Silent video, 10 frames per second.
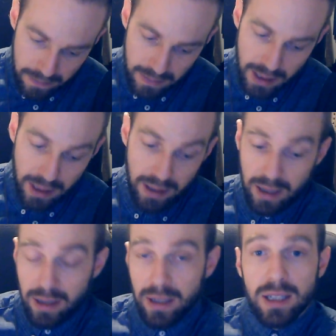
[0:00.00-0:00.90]
And
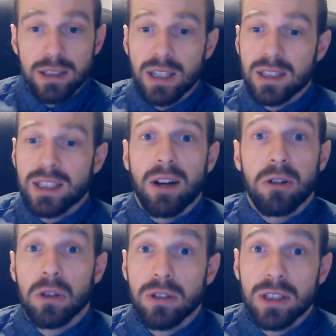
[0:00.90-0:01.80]
then he says how to
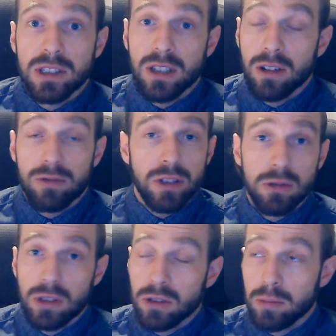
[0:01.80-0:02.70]
learn this stuff,
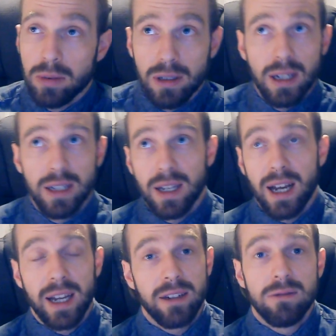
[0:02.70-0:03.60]
YouTube, and
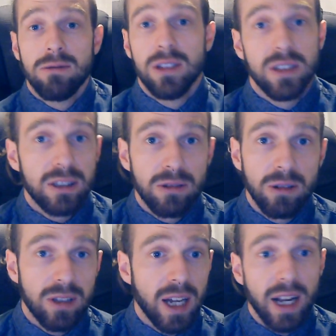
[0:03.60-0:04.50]
I really agree
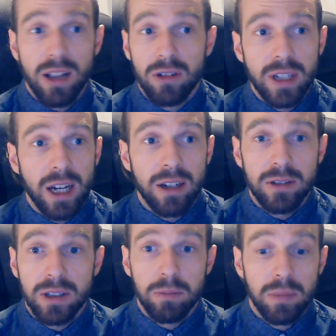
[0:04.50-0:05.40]
with that. I learned how
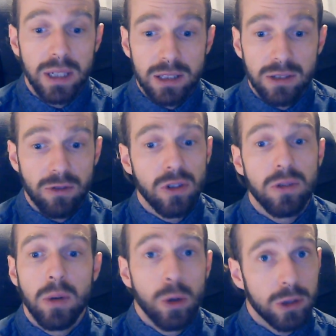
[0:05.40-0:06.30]
to mix for the
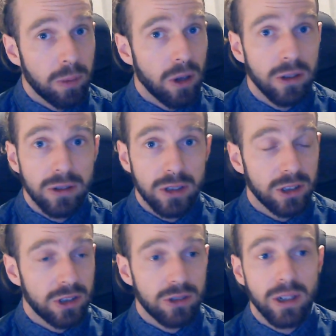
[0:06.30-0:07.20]
most part just
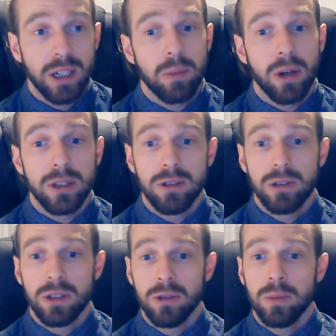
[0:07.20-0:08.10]
straight up on
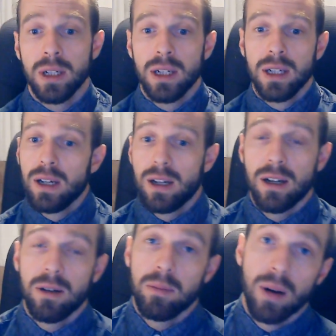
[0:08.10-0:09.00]
YouTube.
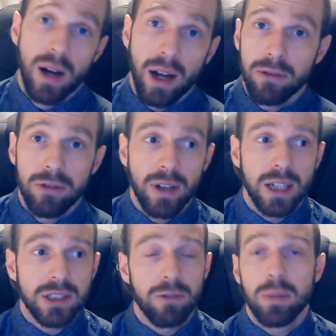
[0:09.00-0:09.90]

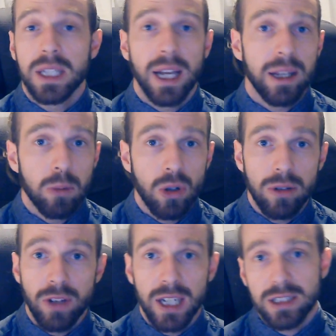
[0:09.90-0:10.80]
As I've been getting more
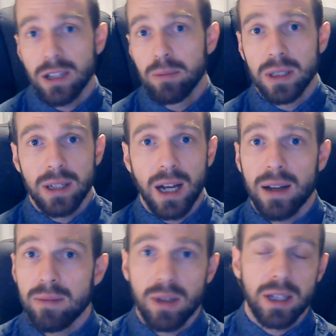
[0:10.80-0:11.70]
advanced, I've been
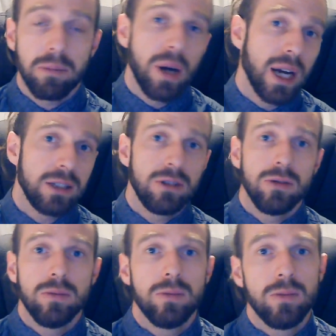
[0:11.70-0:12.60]
like
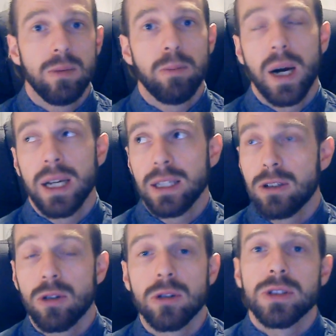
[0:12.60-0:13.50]
buying
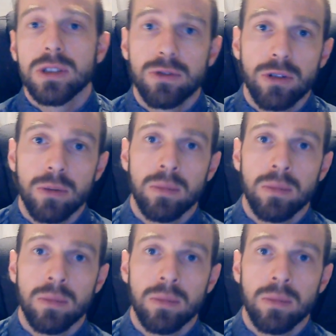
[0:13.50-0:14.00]
courses from